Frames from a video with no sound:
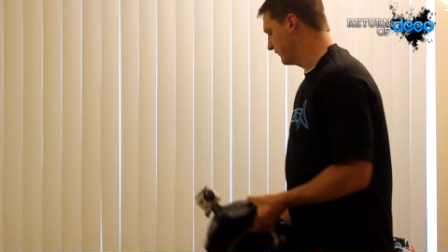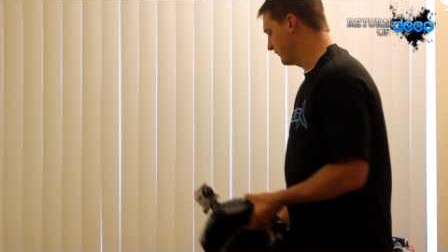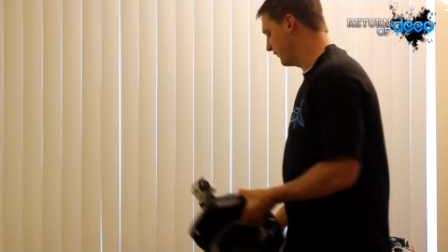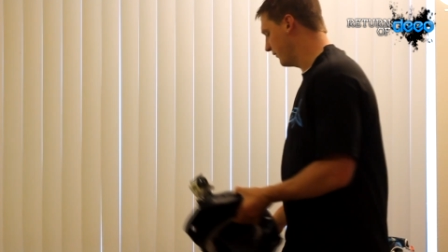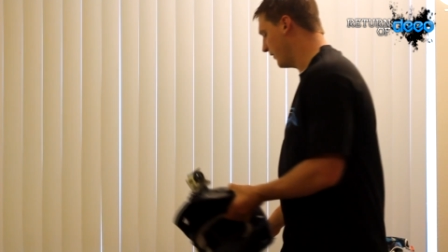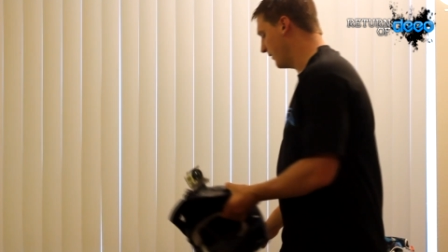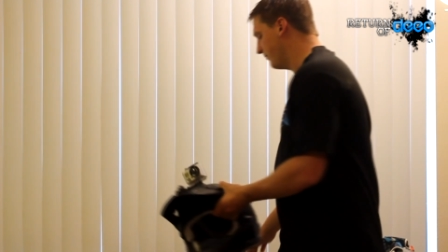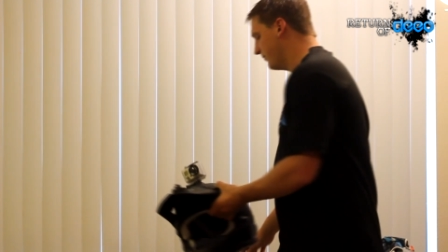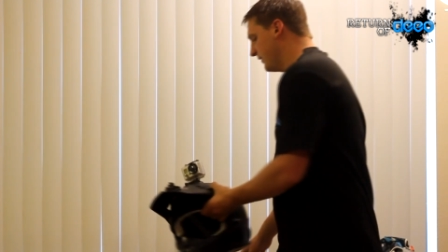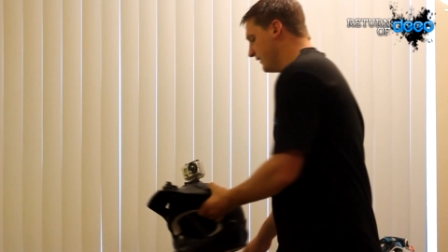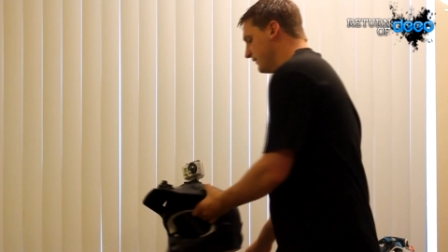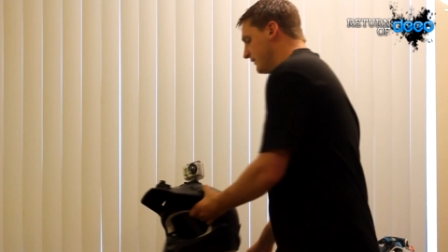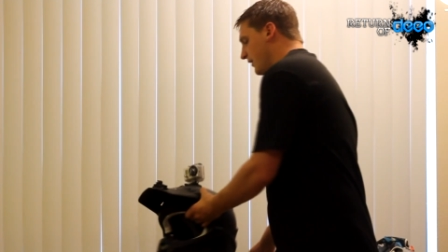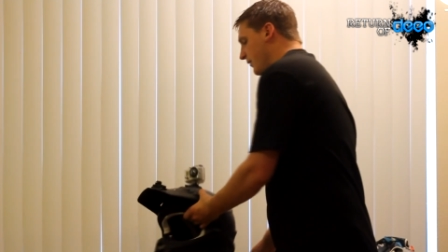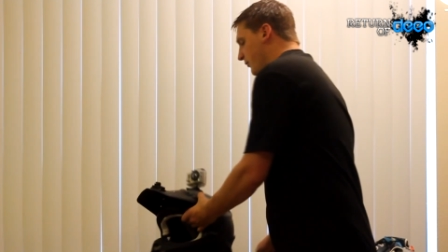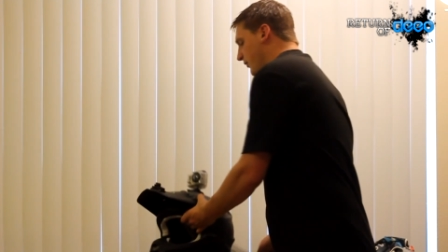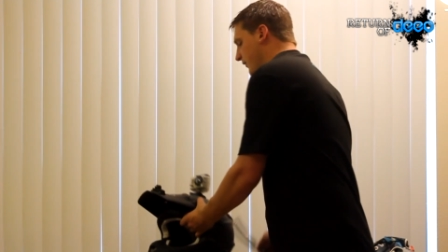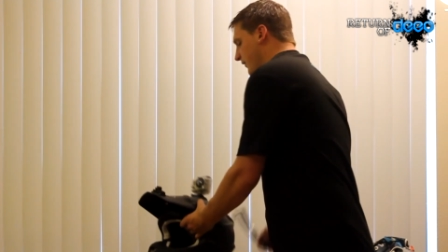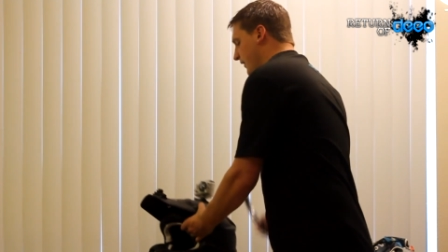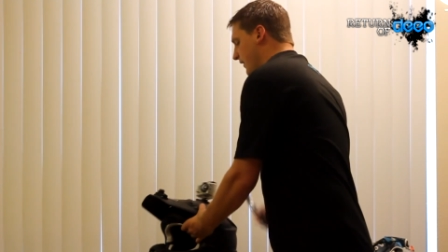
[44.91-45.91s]
So I picked
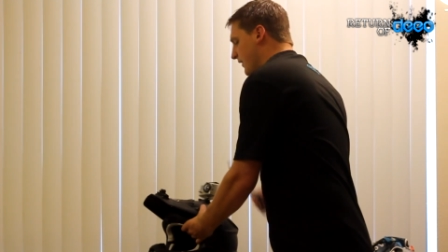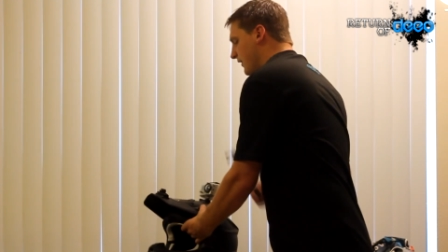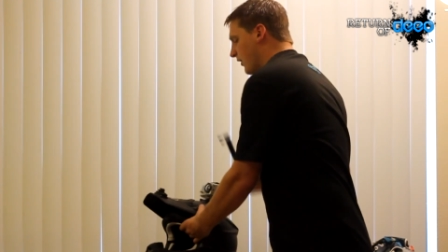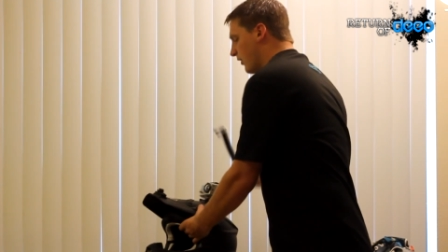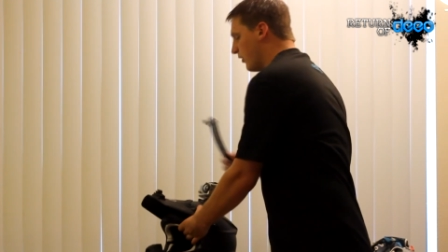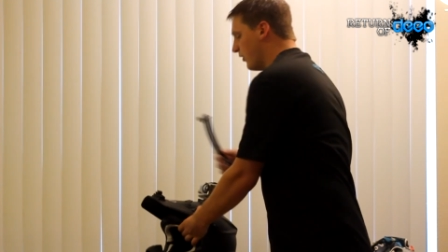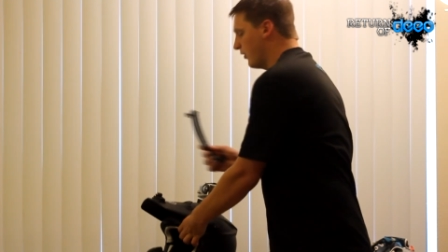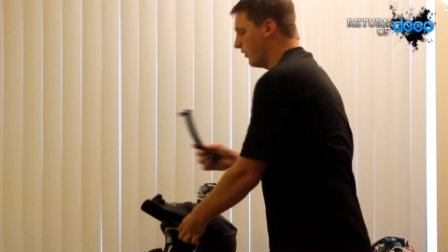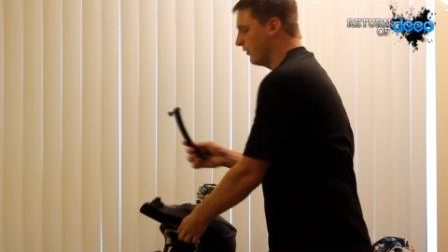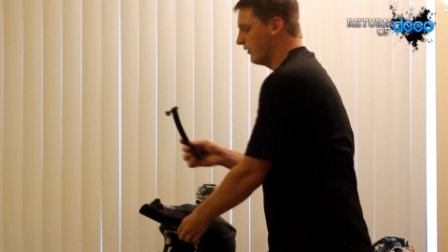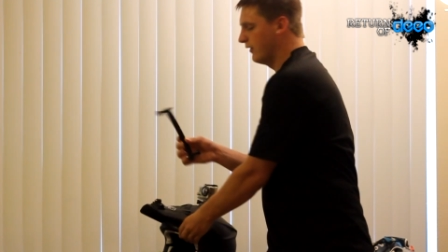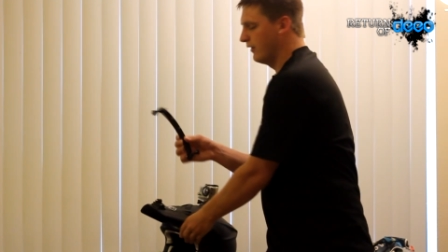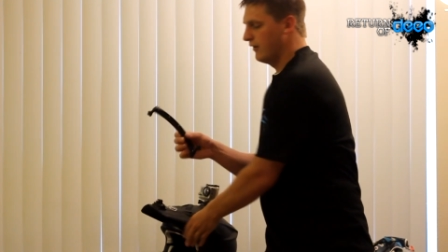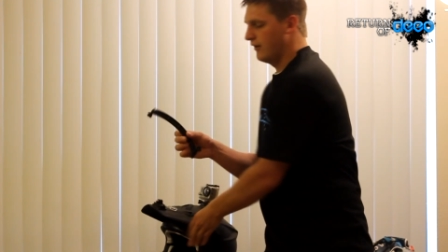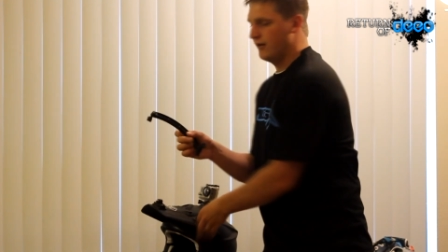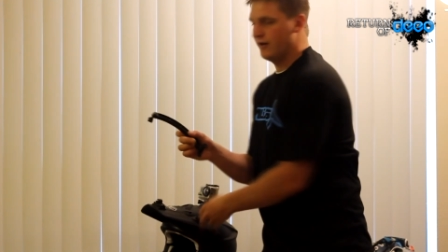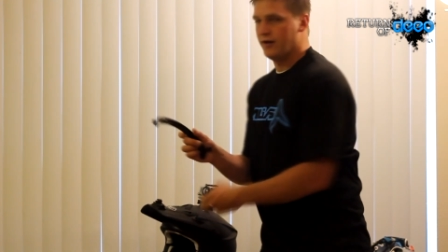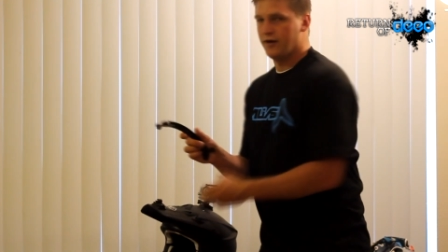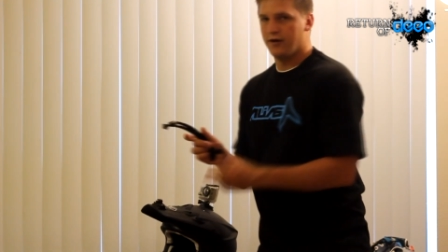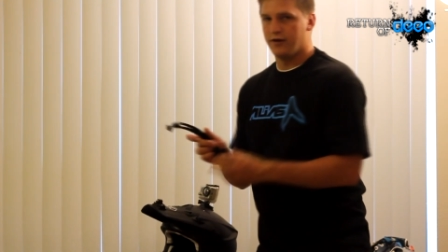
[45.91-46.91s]
up what they call
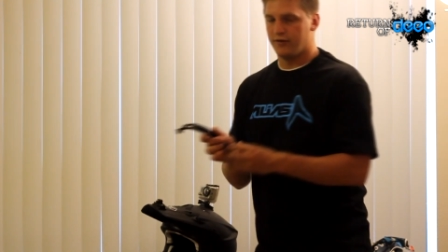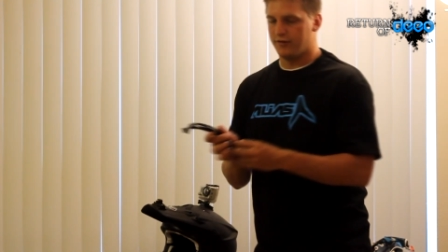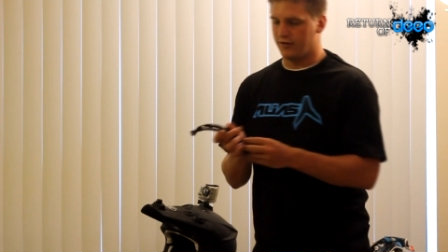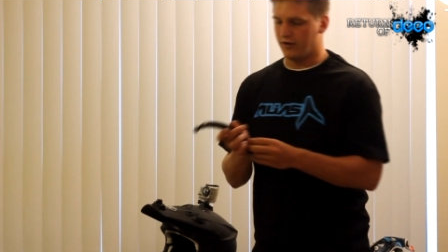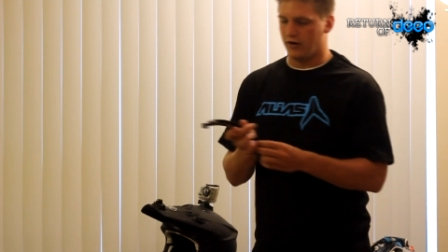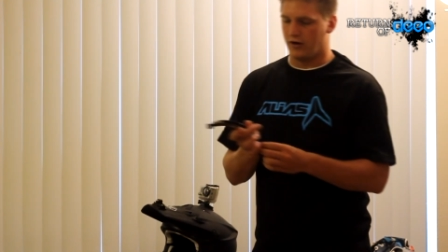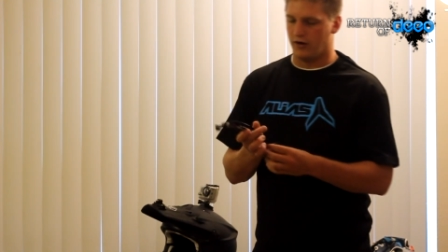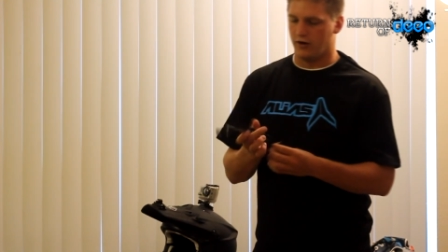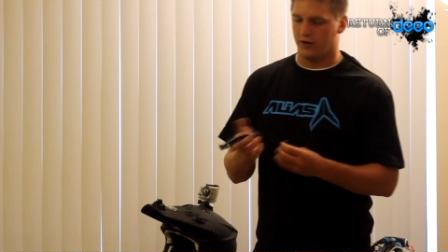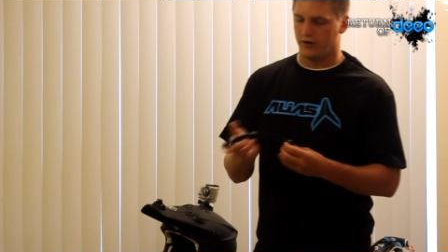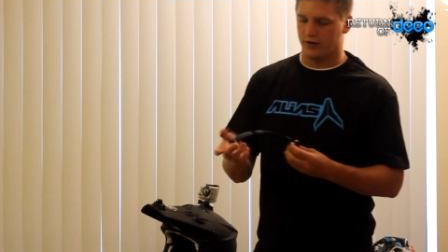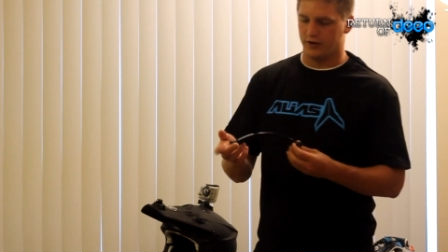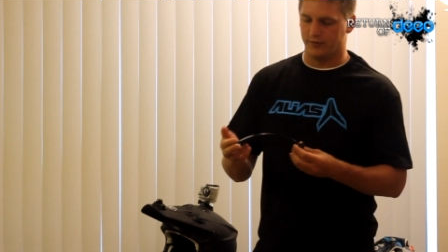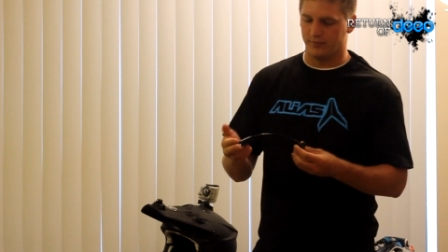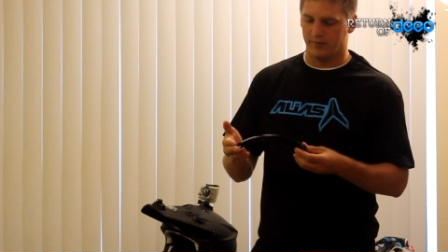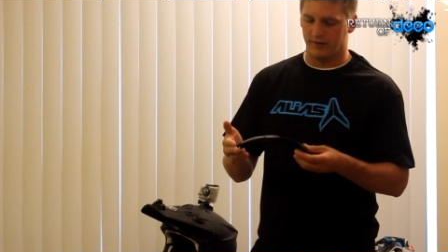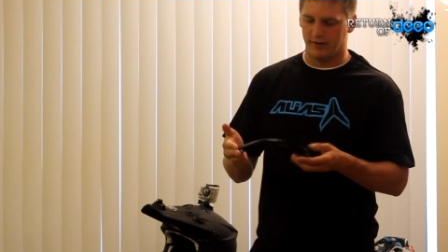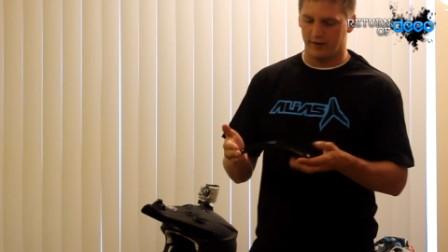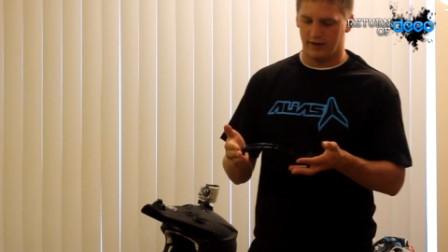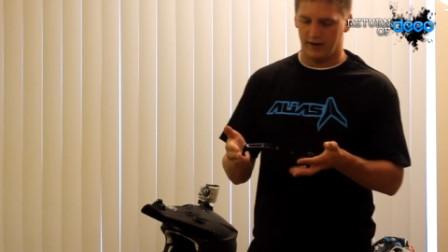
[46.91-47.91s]
the arm.